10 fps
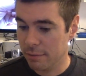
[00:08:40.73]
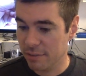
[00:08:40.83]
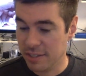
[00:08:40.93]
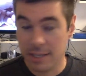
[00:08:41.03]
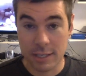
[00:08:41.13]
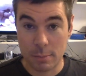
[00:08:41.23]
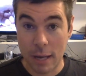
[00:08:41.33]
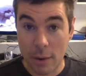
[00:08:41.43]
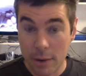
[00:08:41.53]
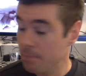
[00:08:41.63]
VTX
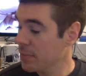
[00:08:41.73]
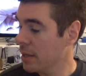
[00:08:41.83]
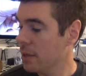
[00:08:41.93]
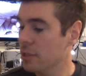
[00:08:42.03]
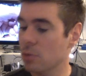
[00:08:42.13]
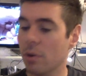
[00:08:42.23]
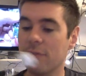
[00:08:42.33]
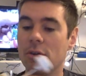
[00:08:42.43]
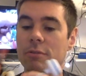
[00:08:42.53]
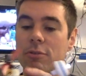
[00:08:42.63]
power. So what
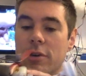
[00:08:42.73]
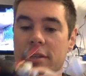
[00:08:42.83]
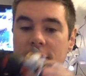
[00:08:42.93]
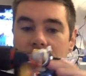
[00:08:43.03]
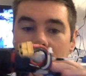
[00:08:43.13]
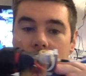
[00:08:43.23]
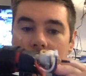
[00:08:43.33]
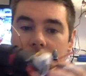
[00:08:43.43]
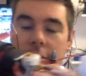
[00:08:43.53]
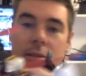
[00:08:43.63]
I've gone for instead
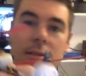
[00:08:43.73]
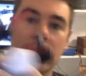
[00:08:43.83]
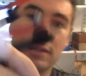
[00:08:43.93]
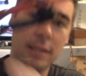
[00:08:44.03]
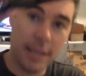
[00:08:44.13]
is this little